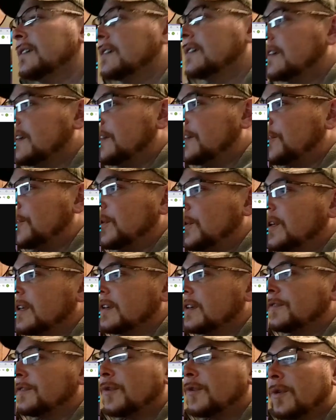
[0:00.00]
if you can
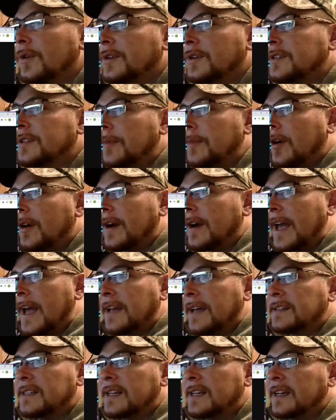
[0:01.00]
afford some hard
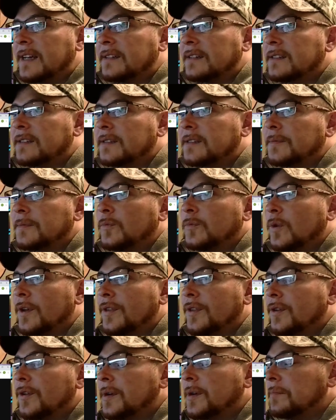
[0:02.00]
assets,
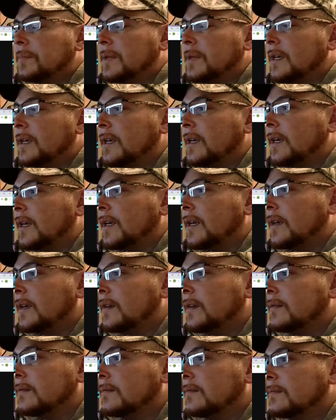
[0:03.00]
whether it be
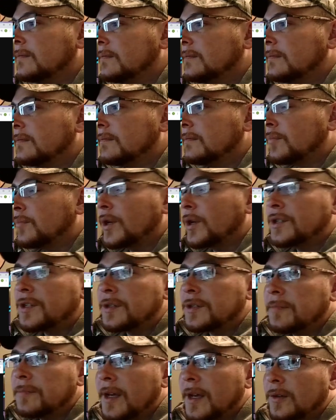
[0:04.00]

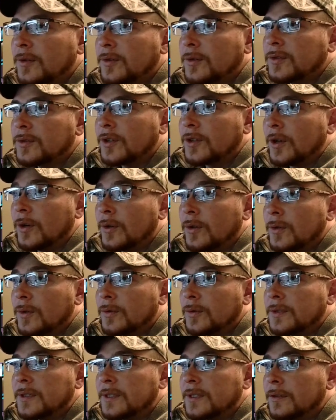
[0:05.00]
precious metals,
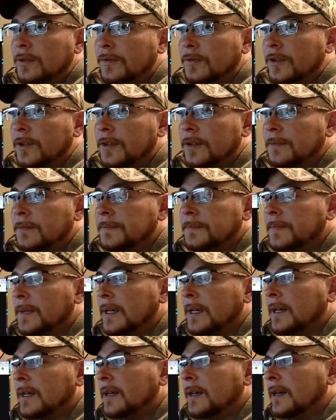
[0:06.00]
gold, silver,
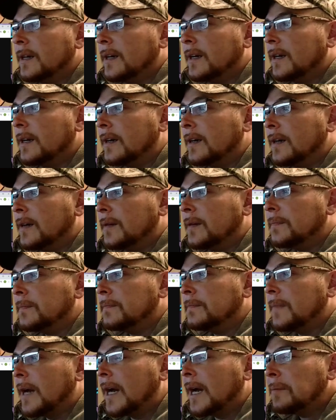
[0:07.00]

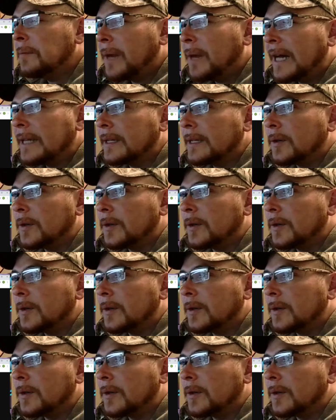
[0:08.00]
I'd buy a little